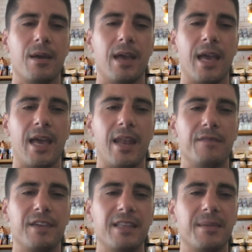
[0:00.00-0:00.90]
And I
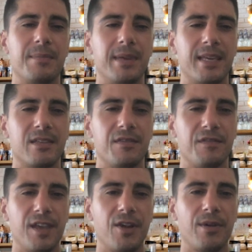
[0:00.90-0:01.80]
think the biggest
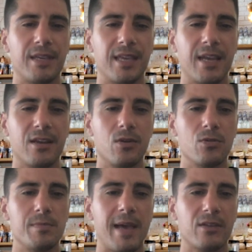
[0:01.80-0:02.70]
fear, again, goes
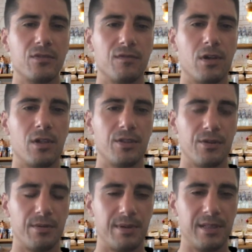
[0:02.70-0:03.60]
back to
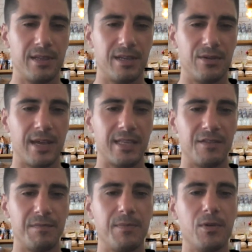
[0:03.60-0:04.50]
vulnerability, right?
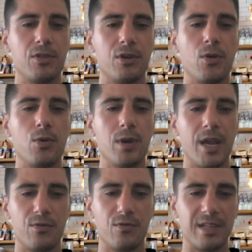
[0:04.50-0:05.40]
If people know who I
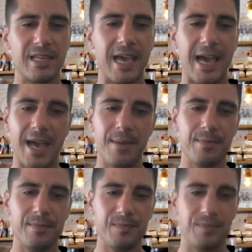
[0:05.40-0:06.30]
really
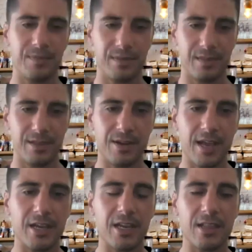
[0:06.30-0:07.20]
am, they're
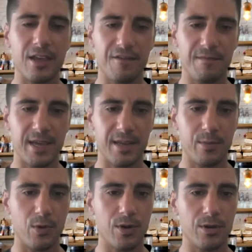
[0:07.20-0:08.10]
not going to love me
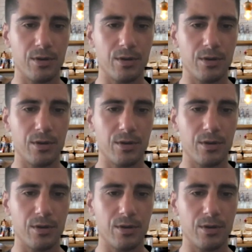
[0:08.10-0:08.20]
anymore.